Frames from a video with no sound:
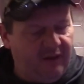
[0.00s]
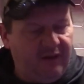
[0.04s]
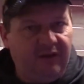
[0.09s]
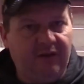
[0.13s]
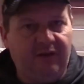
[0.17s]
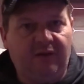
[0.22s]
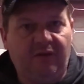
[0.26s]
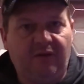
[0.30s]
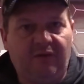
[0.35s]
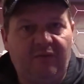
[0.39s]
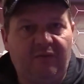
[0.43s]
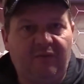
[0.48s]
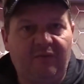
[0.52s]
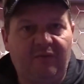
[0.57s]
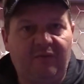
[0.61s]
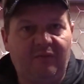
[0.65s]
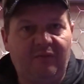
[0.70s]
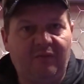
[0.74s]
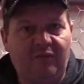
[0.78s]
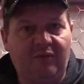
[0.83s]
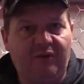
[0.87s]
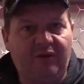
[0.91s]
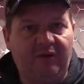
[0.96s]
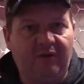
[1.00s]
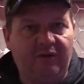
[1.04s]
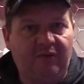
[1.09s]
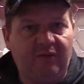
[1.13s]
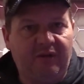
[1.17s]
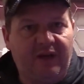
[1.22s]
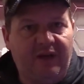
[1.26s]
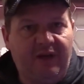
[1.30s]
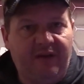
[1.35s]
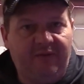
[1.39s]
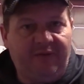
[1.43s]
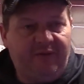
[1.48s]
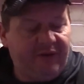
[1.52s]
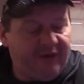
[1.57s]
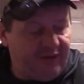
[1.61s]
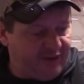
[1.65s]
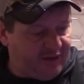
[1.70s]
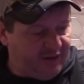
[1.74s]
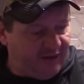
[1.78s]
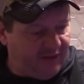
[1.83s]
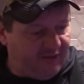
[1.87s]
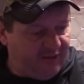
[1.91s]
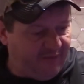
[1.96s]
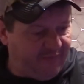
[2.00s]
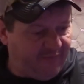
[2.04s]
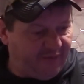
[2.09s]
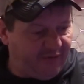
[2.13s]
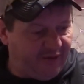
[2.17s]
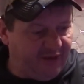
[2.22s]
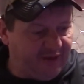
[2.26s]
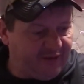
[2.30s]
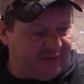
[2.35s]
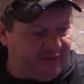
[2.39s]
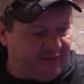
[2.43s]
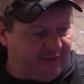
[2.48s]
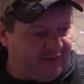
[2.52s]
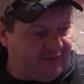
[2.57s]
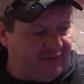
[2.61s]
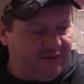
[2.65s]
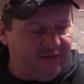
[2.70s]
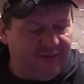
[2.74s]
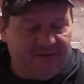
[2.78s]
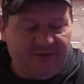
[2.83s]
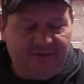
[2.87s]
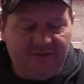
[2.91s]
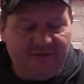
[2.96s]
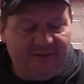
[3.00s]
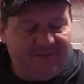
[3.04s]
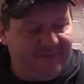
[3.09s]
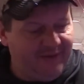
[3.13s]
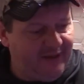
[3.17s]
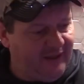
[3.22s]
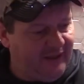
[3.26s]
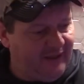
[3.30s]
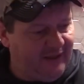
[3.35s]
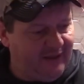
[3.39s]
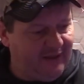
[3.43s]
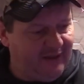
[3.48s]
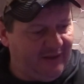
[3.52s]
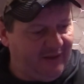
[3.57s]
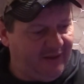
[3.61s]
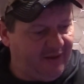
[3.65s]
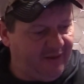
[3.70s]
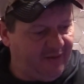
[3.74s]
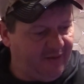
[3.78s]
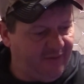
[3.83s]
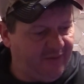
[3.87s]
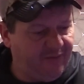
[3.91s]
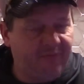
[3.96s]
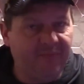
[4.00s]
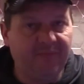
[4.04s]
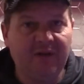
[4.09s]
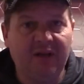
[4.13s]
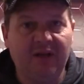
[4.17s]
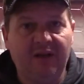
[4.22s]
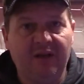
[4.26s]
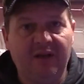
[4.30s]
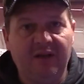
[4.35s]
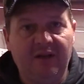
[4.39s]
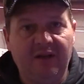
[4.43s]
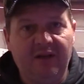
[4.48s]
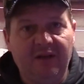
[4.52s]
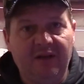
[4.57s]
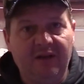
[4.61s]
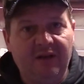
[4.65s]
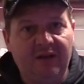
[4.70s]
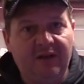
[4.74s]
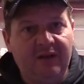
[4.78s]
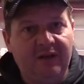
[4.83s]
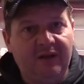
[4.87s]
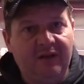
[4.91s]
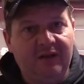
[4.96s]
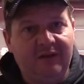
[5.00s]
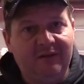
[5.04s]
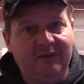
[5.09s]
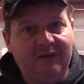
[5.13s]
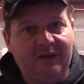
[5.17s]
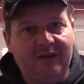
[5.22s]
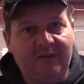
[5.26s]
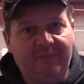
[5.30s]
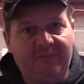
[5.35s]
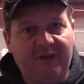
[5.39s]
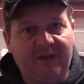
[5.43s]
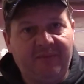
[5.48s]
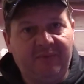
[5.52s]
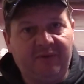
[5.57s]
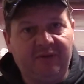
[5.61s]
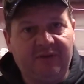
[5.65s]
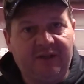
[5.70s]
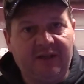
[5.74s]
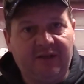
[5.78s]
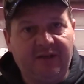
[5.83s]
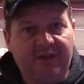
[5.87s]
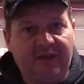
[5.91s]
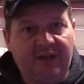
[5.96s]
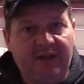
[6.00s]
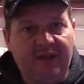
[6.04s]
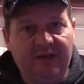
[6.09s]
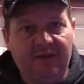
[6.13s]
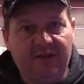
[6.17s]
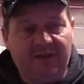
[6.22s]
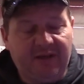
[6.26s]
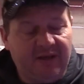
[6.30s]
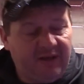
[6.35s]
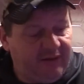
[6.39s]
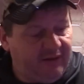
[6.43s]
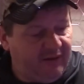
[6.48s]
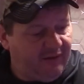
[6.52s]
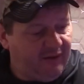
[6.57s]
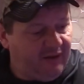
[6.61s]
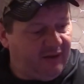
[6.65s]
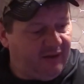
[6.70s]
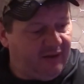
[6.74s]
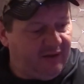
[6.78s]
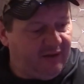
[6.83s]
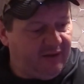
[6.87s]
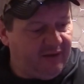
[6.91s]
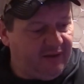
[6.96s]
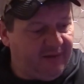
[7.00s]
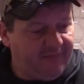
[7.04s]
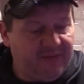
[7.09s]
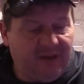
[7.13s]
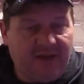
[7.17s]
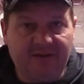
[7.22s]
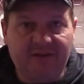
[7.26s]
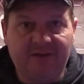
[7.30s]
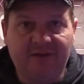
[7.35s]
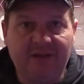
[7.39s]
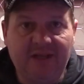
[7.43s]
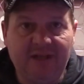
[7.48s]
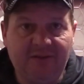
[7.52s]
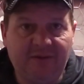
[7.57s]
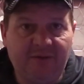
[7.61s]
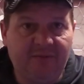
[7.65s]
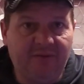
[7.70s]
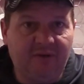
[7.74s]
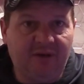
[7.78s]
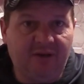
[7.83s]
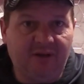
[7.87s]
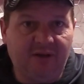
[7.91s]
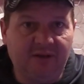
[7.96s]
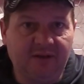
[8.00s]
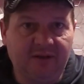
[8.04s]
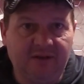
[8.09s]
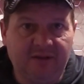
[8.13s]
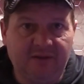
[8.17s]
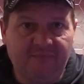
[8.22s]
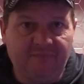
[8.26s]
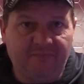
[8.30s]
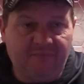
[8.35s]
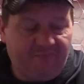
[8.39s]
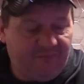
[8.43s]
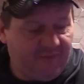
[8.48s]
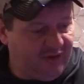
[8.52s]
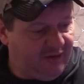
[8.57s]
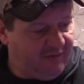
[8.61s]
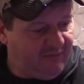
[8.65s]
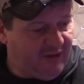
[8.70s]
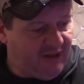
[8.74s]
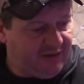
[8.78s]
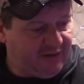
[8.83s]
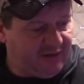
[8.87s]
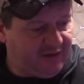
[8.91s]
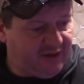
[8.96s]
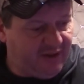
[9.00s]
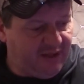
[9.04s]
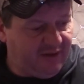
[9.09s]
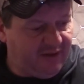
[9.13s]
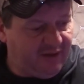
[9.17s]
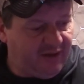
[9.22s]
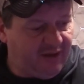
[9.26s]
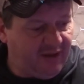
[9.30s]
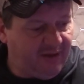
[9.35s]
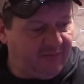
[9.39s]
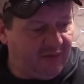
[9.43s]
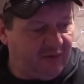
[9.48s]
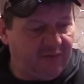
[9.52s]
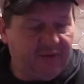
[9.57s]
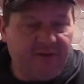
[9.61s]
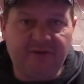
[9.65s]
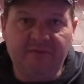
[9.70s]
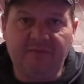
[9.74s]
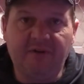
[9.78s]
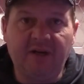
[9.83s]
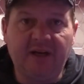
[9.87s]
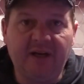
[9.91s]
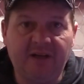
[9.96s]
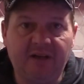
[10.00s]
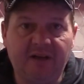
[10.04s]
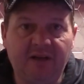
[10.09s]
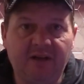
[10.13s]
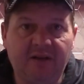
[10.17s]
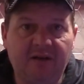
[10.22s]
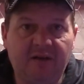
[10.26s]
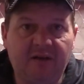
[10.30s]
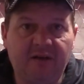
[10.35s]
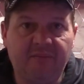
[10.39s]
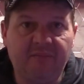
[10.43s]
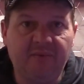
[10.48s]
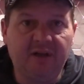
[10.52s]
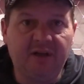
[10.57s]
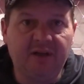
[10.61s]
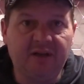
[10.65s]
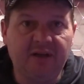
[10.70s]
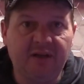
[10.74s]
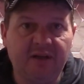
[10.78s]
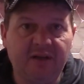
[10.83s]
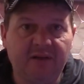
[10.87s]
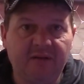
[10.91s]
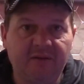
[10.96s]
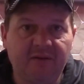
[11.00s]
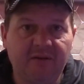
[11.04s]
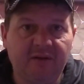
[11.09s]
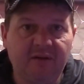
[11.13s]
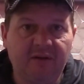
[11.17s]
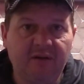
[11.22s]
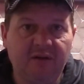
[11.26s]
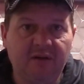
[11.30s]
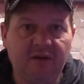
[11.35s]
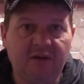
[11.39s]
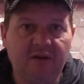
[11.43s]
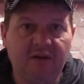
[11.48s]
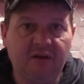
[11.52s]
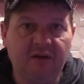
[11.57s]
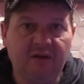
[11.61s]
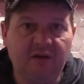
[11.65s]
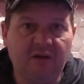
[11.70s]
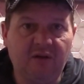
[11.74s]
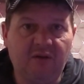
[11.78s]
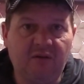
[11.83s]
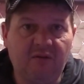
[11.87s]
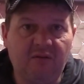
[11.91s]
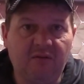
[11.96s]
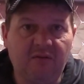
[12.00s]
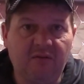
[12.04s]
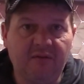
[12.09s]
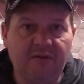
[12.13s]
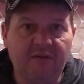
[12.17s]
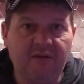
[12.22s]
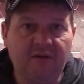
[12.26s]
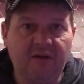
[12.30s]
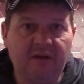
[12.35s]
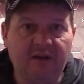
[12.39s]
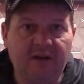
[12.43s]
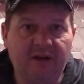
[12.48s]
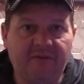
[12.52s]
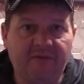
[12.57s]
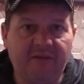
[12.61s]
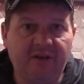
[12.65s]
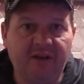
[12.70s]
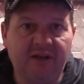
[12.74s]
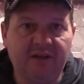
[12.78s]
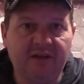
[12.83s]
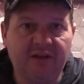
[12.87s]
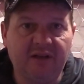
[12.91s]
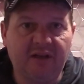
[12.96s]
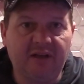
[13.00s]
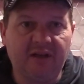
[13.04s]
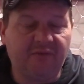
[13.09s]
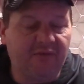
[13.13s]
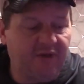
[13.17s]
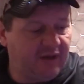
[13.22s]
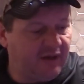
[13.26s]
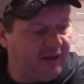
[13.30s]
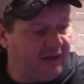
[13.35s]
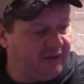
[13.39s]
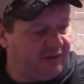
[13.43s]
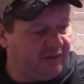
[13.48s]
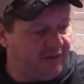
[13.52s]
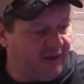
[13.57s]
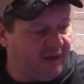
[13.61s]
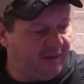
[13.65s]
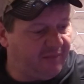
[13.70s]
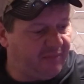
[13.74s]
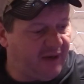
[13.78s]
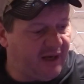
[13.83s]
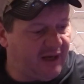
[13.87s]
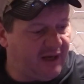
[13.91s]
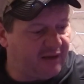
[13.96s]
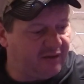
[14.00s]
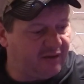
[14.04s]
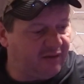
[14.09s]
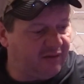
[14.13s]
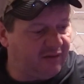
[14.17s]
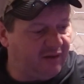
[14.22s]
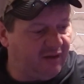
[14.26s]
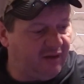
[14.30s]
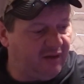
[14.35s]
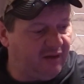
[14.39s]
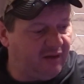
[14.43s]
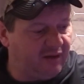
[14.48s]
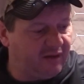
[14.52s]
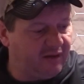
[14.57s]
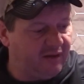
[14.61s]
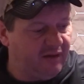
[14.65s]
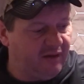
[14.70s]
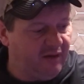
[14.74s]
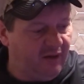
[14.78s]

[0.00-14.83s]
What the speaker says: you know, where to locate fish during fronts. You know, a lot of people tell you here, tell you there, and I'm not saying they're wrong. I'm not saying that I'm always right either, but, you know, everything that I try to pass along,